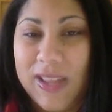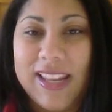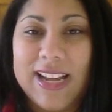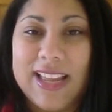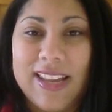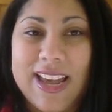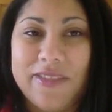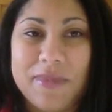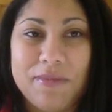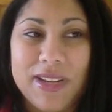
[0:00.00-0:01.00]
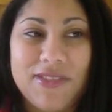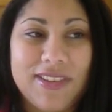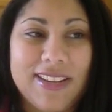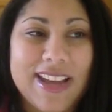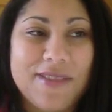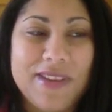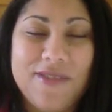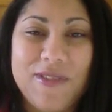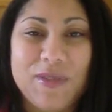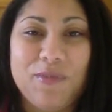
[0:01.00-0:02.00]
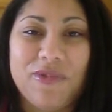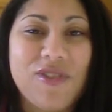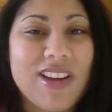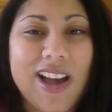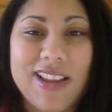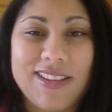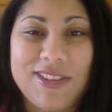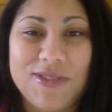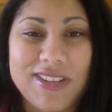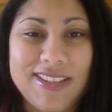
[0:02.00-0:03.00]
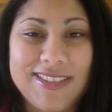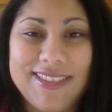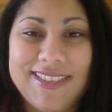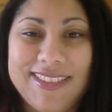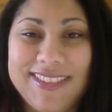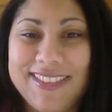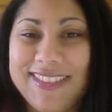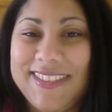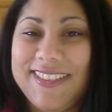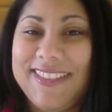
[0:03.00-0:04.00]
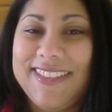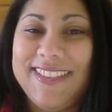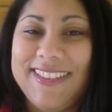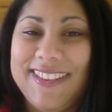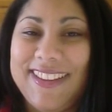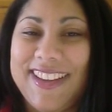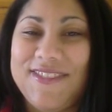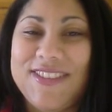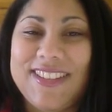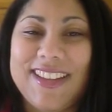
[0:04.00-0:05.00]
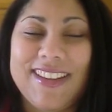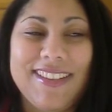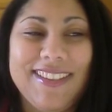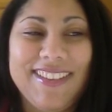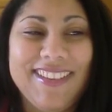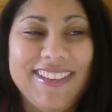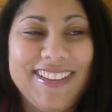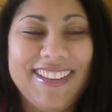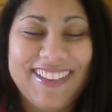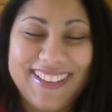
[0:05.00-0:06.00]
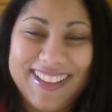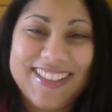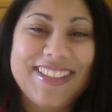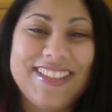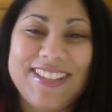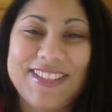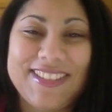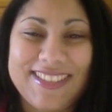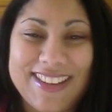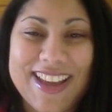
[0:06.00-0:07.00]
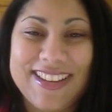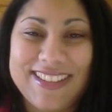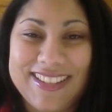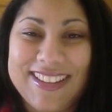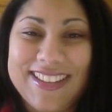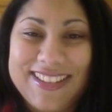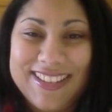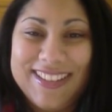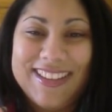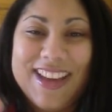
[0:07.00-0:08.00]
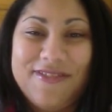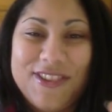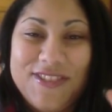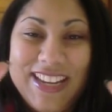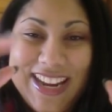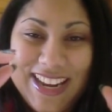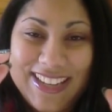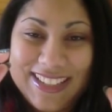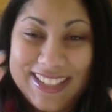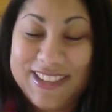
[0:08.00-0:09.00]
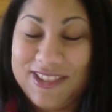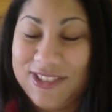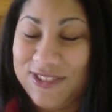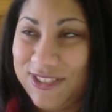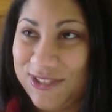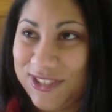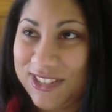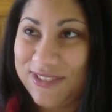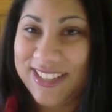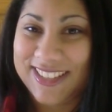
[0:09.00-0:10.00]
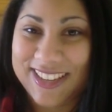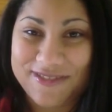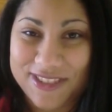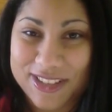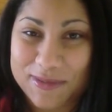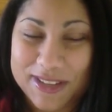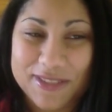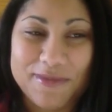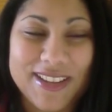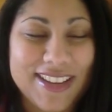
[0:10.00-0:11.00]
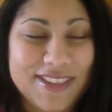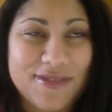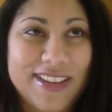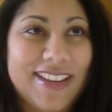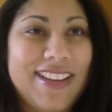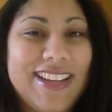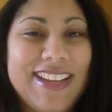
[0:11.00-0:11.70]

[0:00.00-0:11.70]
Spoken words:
Like I laughed, my best friend and I, man, we was broke college students. And we was like, this is just, it's not a real need because it includes sushi, which is like real expensive, but I swear,